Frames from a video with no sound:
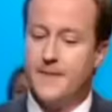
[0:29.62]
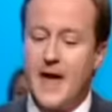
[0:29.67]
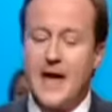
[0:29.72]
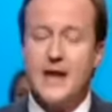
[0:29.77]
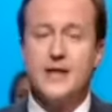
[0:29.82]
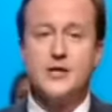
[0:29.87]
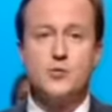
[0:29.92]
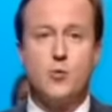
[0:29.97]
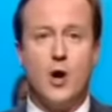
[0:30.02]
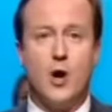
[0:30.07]
That
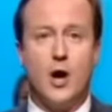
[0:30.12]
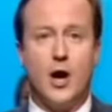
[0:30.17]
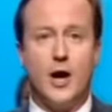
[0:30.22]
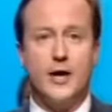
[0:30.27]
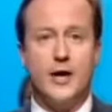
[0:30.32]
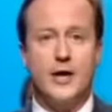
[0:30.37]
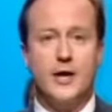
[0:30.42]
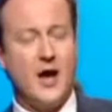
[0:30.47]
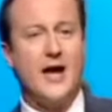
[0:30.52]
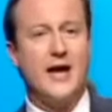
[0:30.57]
is
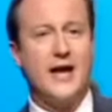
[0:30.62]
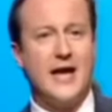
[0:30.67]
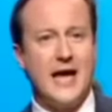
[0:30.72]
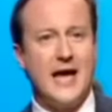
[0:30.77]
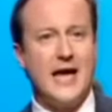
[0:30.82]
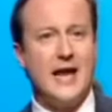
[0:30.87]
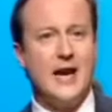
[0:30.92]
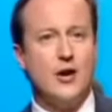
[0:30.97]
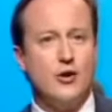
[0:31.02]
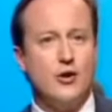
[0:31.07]
why I
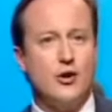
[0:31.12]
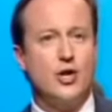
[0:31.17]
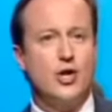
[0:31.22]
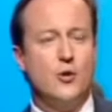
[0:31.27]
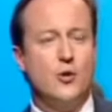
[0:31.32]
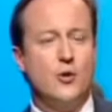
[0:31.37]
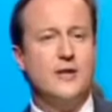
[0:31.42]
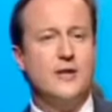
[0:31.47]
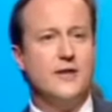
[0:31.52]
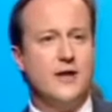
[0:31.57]
can look you
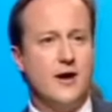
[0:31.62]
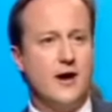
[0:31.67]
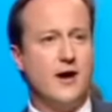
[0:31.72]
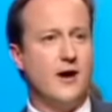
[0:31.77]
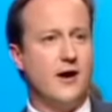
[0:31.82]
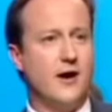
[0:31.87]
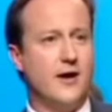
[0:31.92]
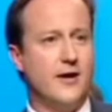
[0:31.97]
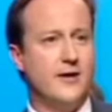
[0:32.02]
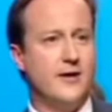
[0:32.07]
in the
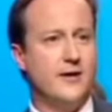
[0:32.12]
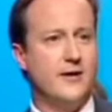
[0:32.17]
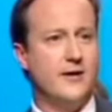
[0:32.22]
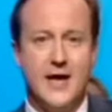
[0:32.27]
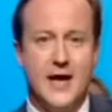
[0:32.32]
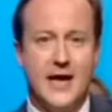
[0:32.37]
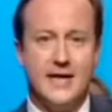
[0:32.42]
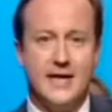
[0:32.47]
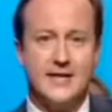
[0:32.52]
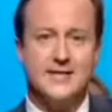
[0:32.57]
eye
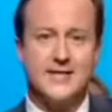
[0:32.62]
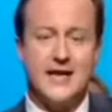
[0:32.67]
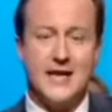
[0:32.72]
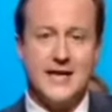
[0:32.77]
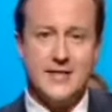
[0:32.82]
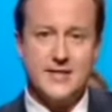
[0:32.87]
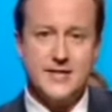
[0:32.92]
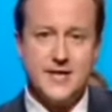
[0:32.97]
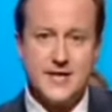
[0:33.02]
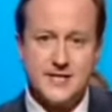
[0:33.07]
and say
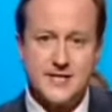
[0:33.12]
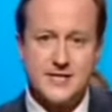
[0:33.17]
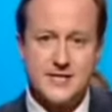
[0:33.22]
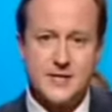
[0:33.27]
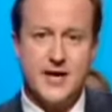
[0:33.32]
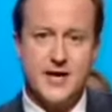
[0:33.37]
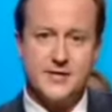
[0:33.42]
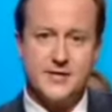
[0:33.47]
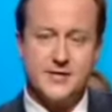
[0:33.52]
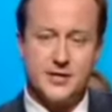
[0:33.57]
this
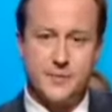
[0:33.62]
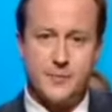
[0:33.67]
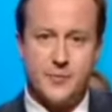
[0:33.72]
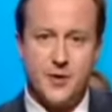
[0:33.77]
is the